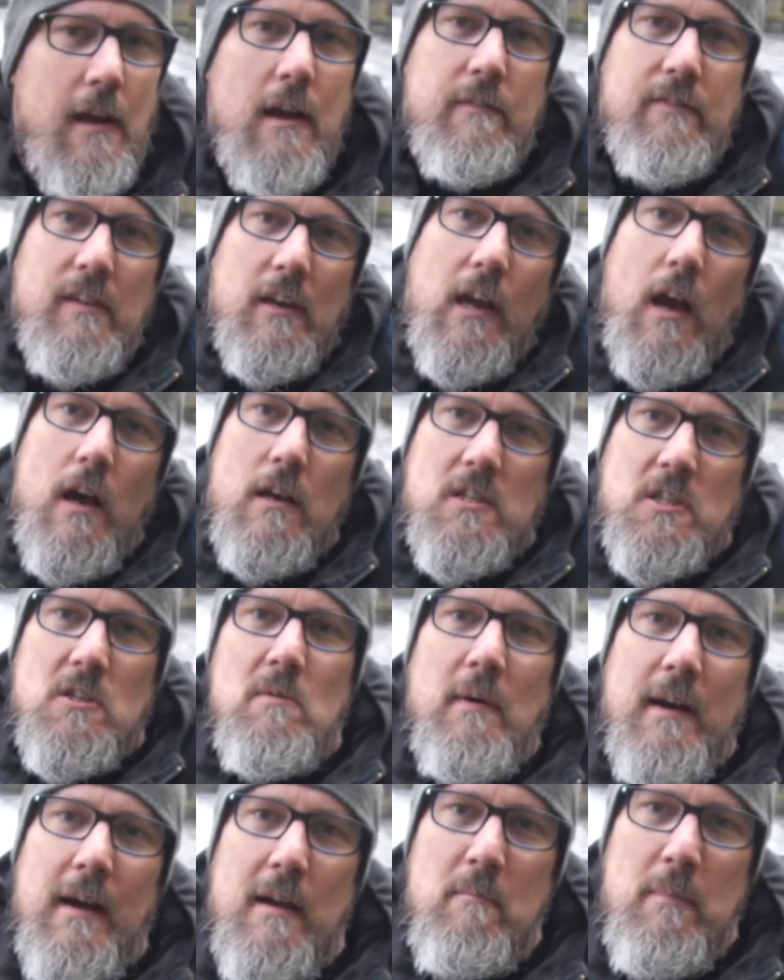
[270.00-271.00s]
if you cast
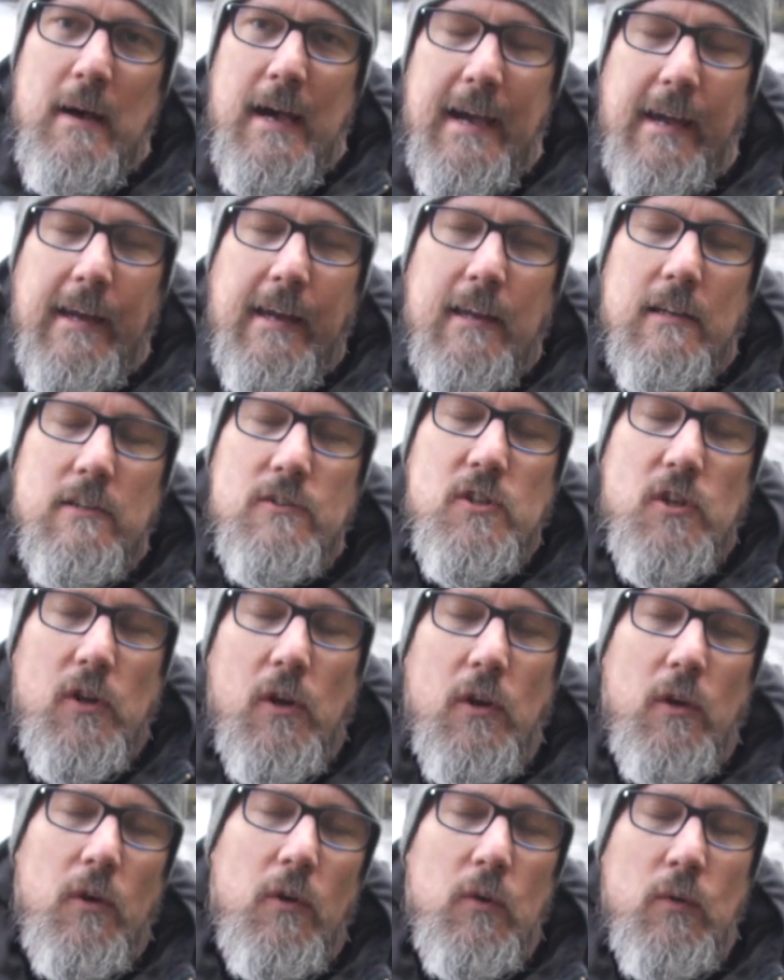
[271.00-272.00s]
your mind back
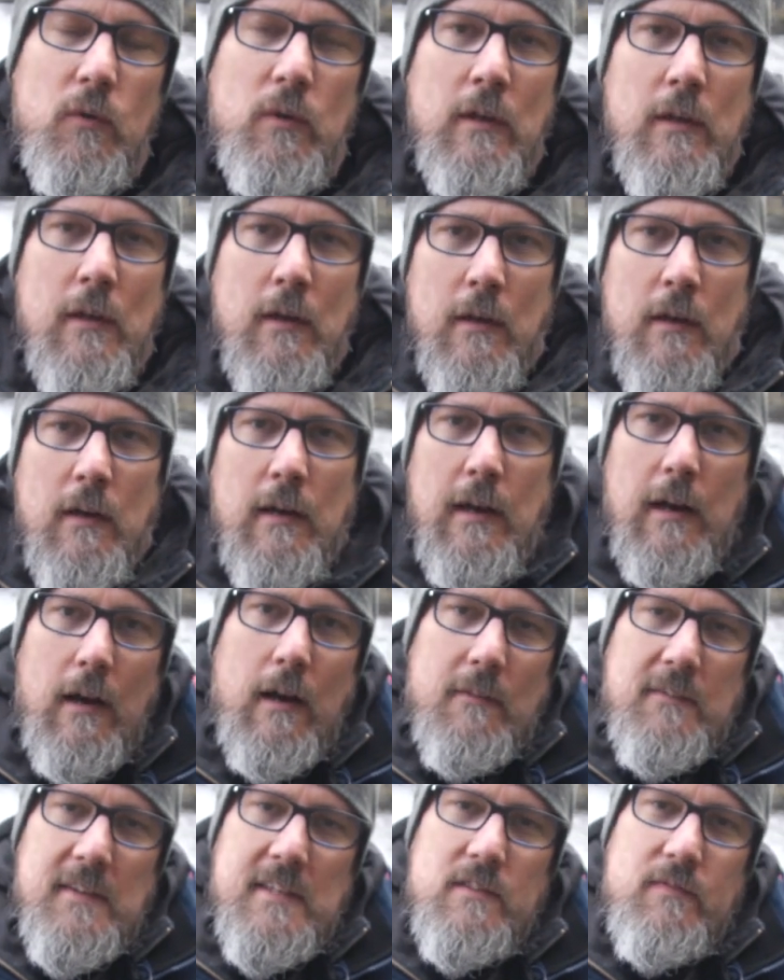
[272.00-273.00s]
to
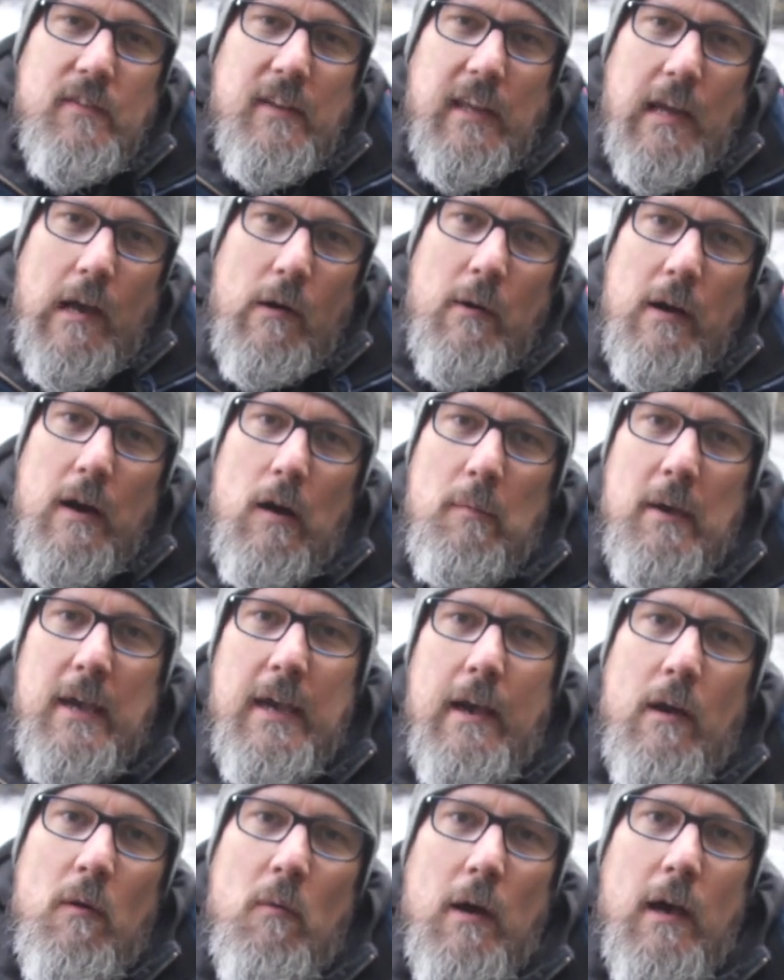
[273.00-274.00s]
this video up
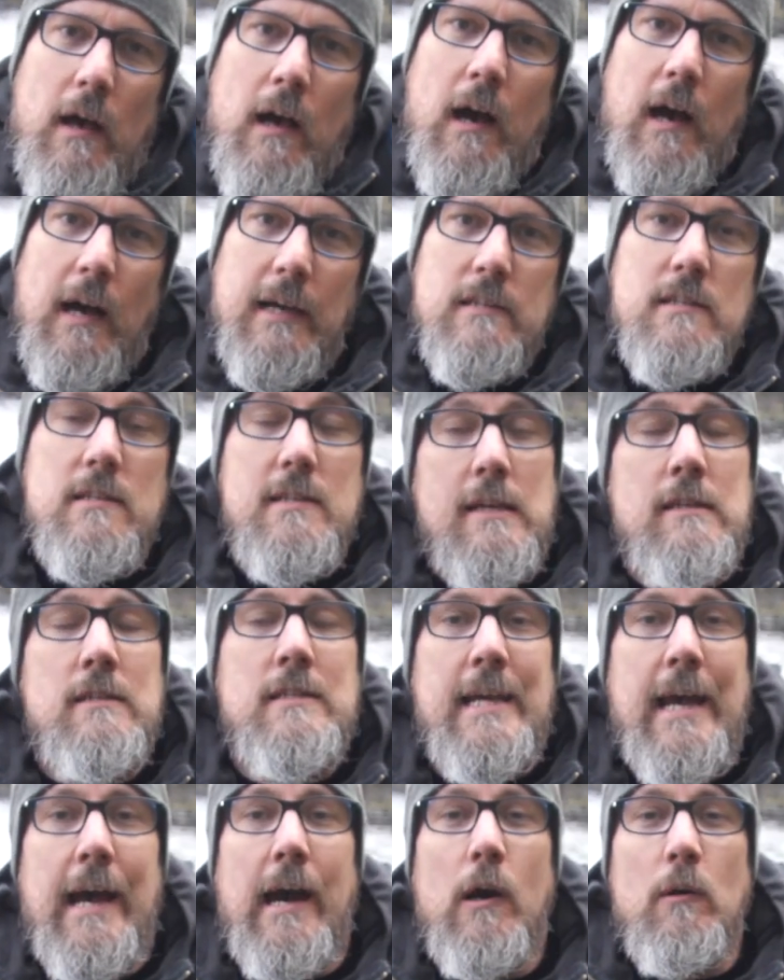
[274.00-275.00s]
here where I
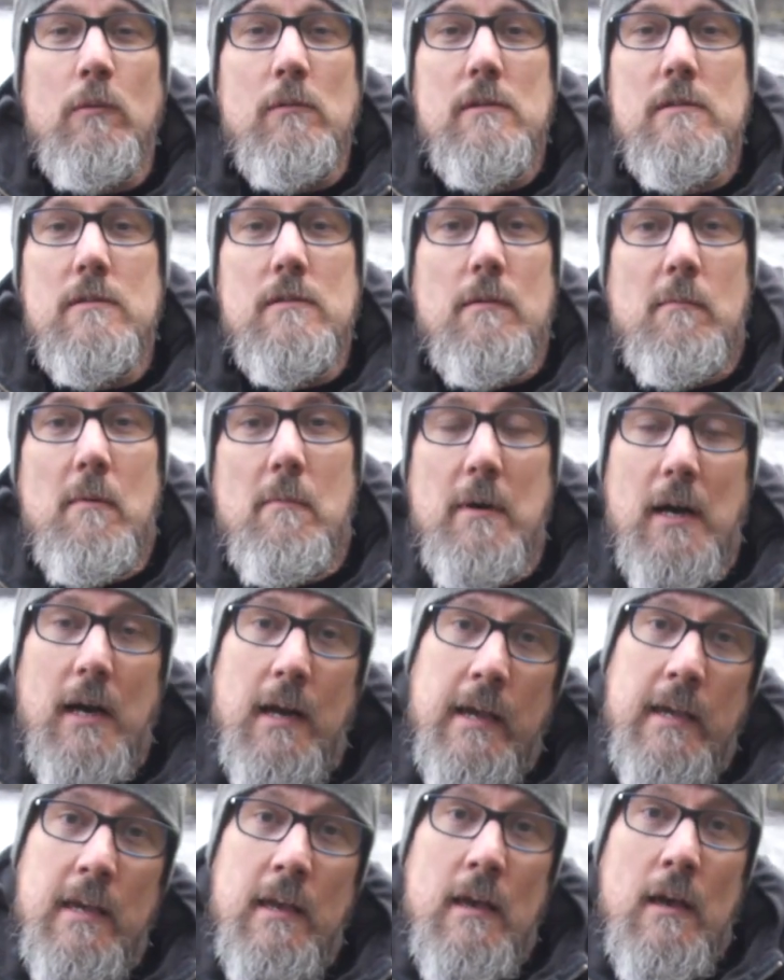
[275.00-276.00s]
sent out some of
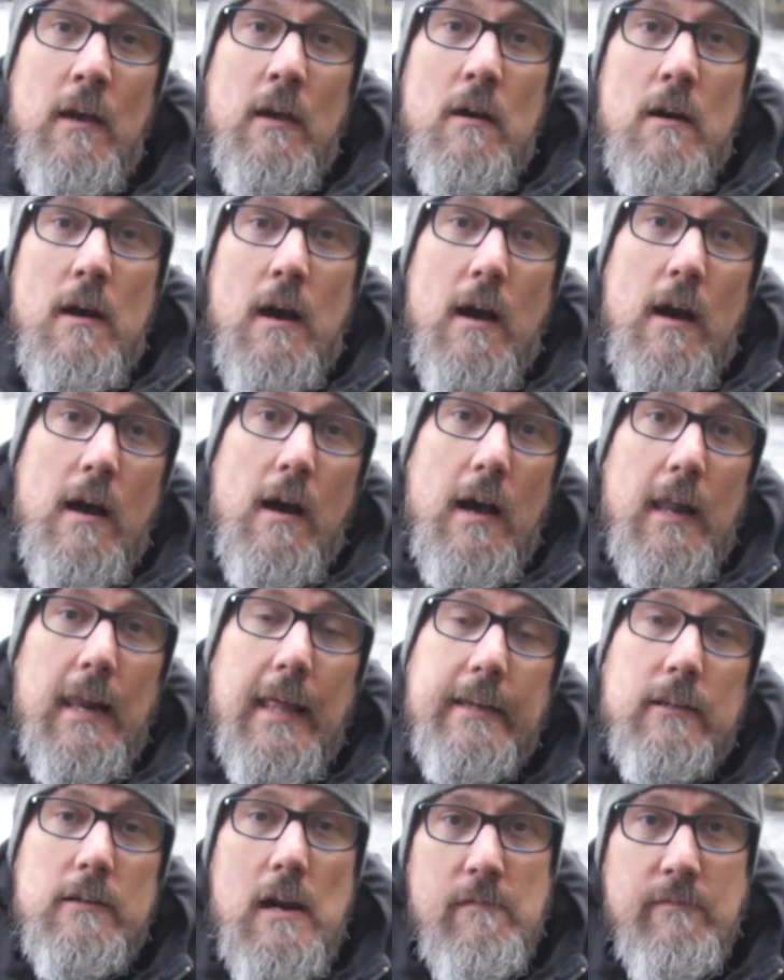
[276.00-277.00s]
my
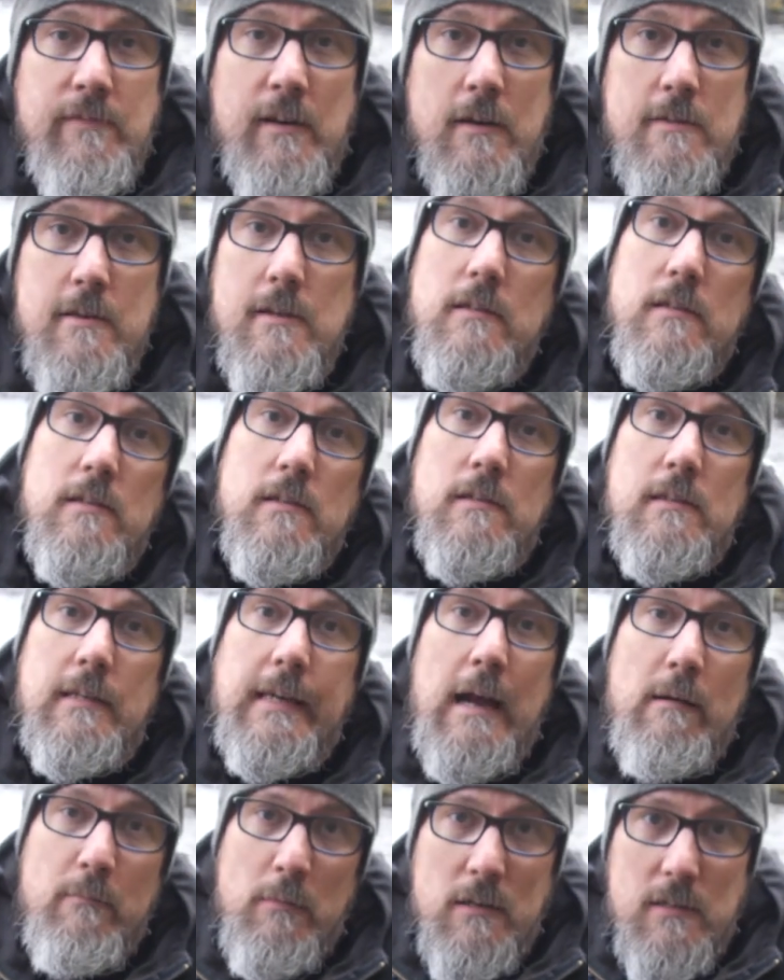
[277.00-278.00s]
late grandfather's
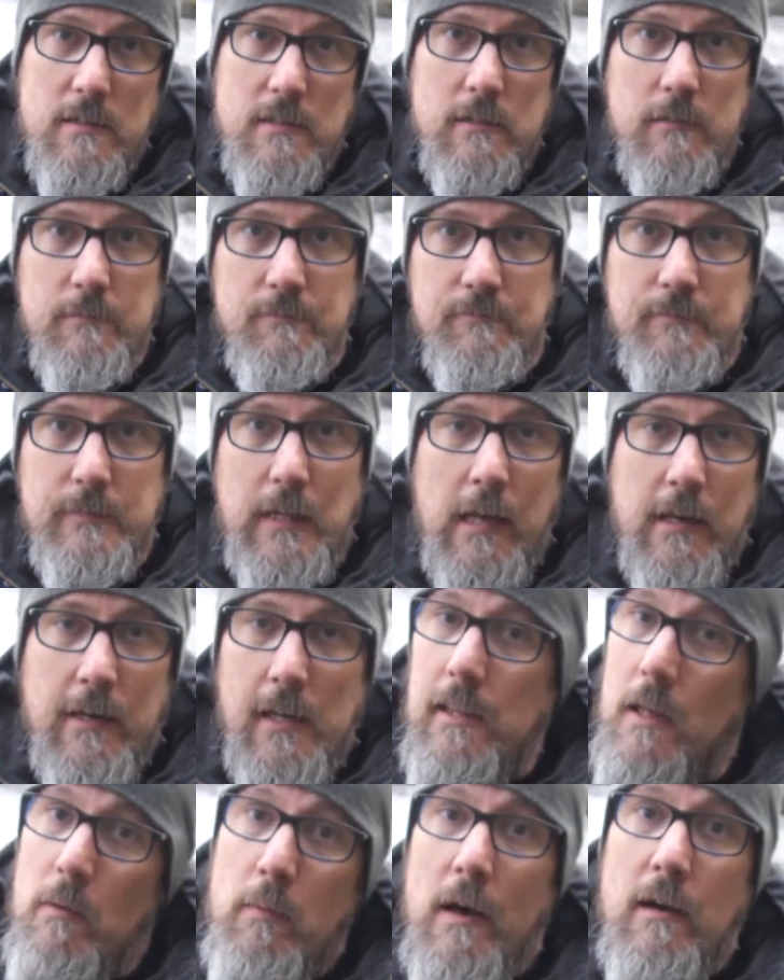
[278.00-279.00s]
cameras,
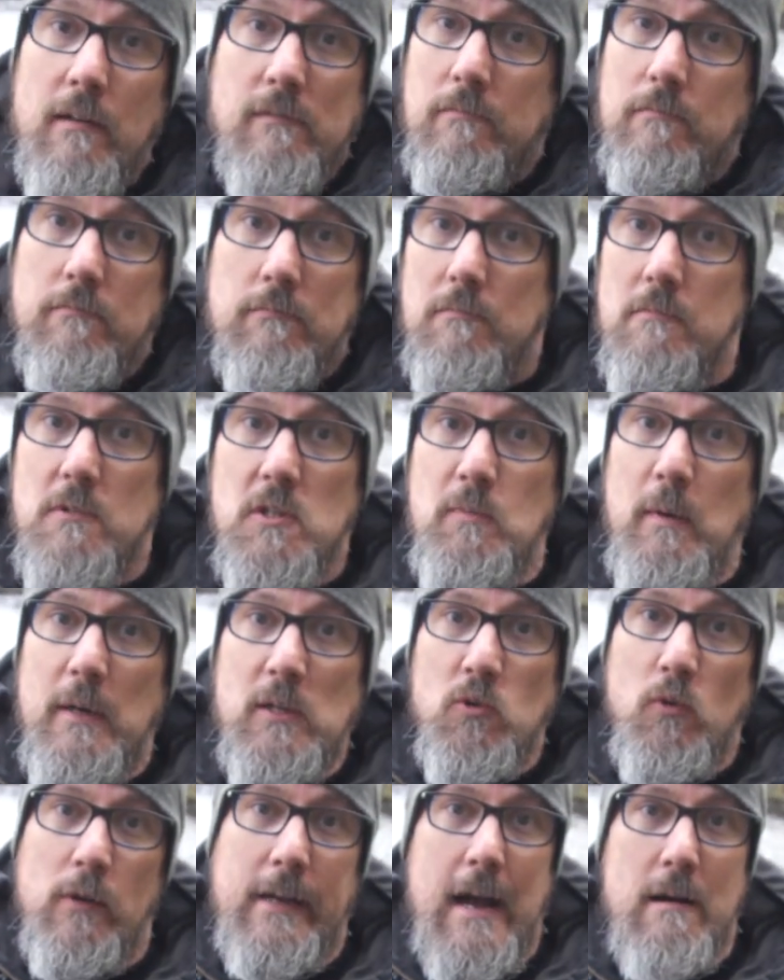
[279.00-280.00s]
and they weren't
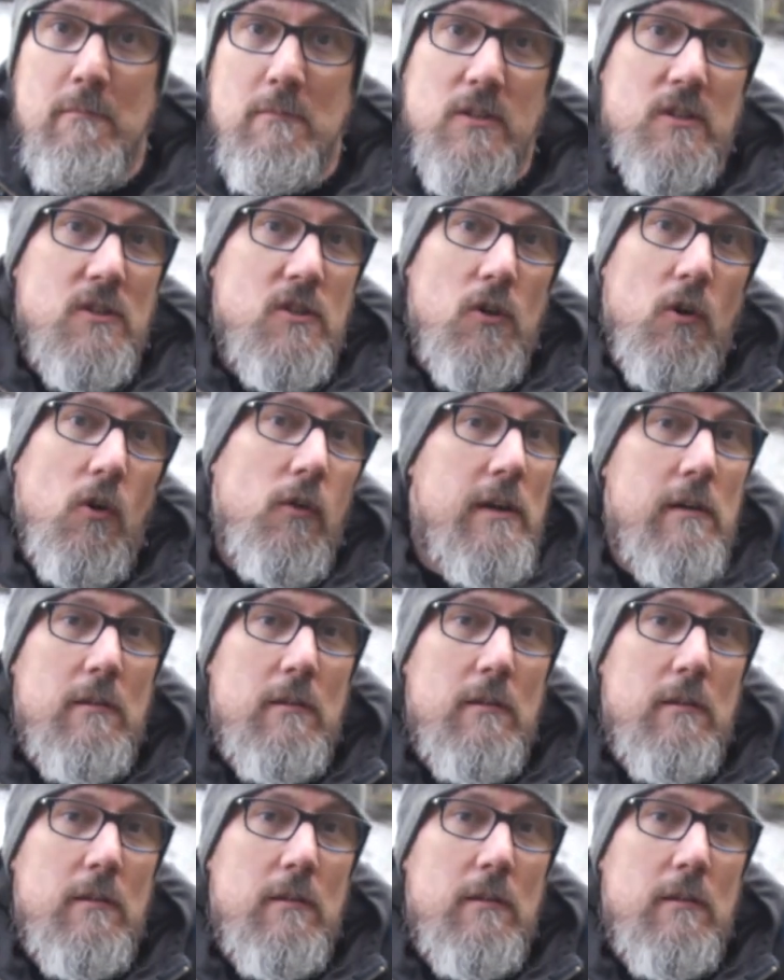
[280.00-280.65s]
special cameras at all.